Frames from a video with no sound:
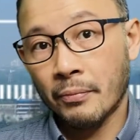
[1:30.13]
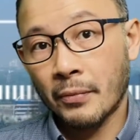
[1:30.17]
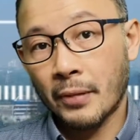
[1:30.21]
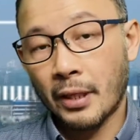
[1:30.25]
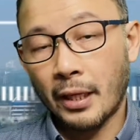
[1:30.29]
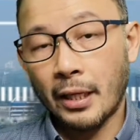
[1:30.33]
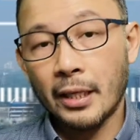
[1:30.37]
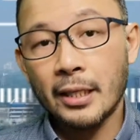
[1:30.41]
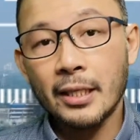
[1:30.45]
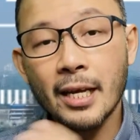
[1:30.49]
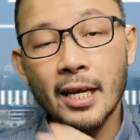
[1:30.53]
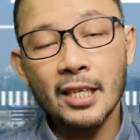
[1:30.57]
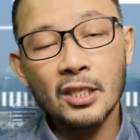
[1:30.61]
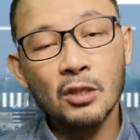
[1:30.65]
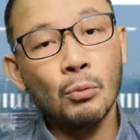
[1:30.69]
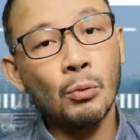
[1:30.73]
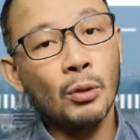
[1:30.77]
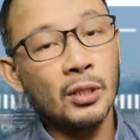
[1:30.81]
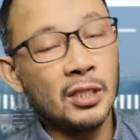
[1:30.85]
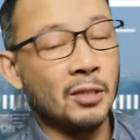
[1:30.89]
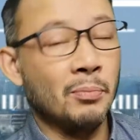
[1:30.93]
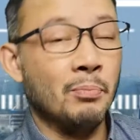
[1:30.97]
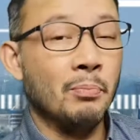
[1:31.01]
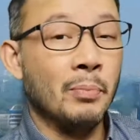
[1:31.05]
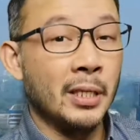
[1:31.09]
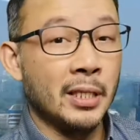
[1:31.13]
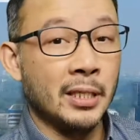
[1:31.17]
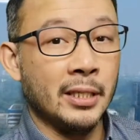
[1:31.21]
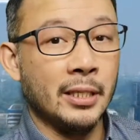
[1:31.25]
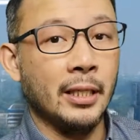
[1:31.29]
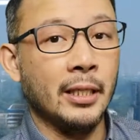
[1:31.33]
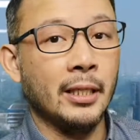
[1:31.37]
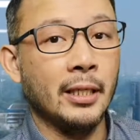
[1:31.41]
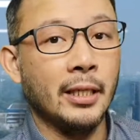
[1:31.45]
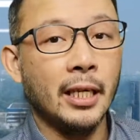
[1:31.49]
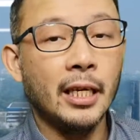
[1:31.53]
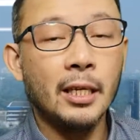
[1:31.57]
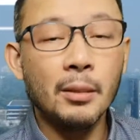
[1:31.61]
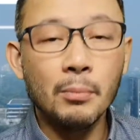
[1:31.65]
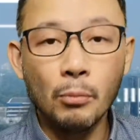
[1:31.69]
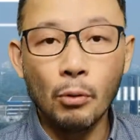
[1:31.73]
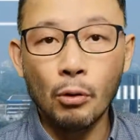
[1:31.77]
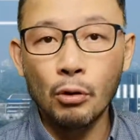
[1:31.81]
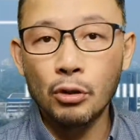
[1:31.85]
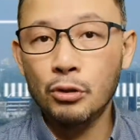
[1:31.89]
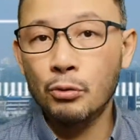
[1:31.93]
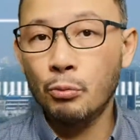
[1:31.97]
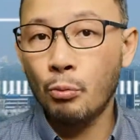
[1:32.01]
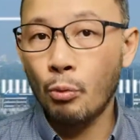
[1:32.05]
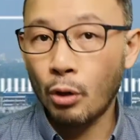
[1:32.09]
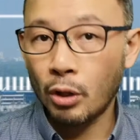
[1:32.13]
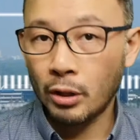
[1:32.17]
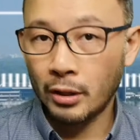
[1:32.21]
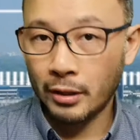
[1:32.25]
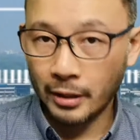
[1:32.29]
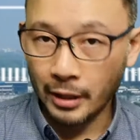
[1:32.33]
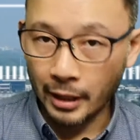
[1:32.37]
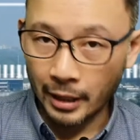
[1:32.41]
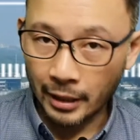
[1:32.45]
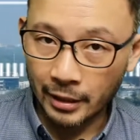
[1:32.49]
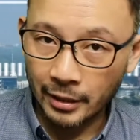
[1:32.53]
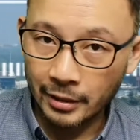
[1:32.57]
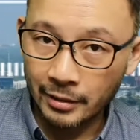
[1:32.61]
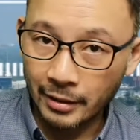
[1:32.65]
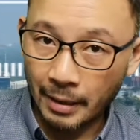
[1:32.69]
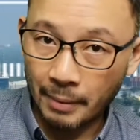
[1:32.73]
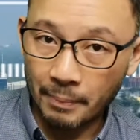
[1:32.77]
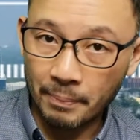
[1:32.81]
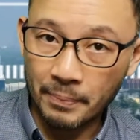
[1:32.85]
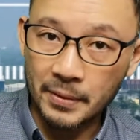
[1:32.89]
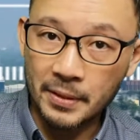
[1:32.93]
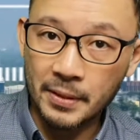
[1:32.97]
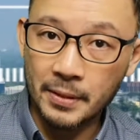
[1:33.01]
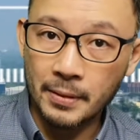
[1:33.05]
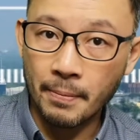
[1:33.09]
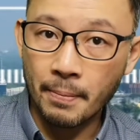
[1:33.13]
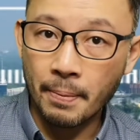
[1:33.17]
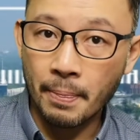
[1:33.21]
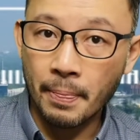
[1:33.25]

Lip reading: And that's what's missing in most SWOT diagrams.